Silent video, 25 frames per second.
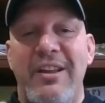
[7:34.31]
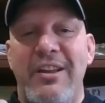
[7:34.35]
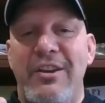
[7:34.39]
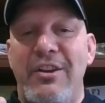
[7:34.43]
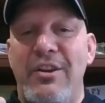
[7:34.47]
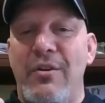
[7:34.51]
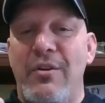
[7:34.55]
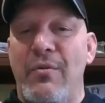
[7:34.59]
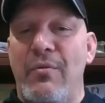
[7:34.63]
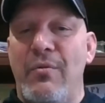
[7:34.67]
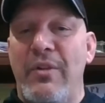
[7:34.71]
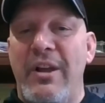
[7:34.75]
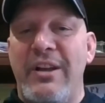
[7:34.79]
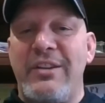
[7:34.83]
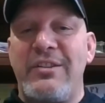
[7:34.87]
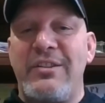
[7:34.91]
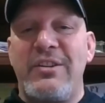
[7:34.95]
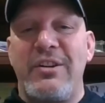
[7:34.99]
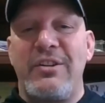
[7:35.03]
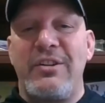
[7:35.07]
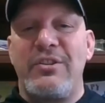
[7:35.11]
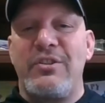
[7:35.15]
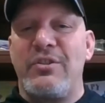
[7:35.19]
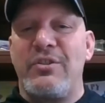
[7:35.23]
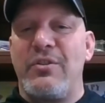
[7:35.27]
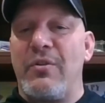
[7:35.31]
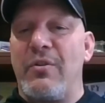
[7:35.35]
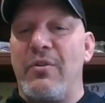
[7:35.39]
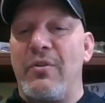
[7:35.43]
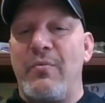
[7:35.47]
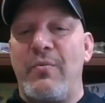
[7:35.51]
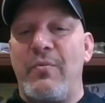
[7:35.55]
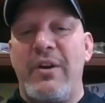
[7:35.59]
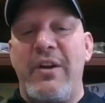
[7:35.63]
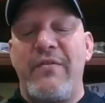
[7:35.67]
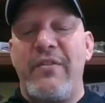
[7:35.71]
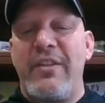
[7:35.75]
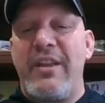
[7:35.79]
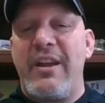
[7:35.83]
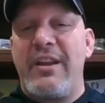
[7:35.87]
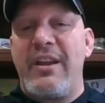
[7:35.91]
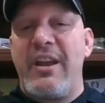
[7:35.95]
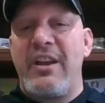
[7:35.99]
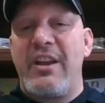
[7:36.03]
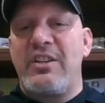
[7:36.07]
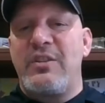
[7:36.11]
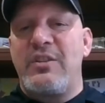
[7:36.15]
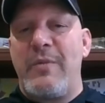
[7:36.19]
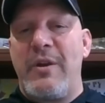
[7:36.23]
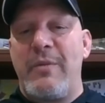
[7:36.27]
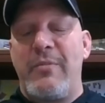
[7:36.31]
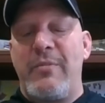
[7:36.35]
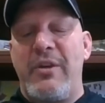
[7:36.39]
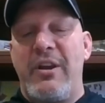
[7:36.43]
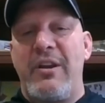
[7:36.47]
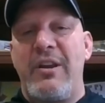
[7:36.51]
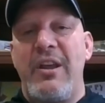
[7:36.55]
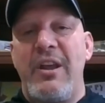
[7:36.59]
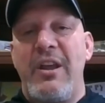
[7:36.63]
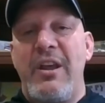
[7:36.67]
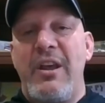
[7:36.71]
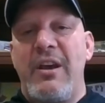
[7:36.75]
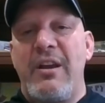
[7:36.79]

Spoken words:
less concerned, whatever that case may be?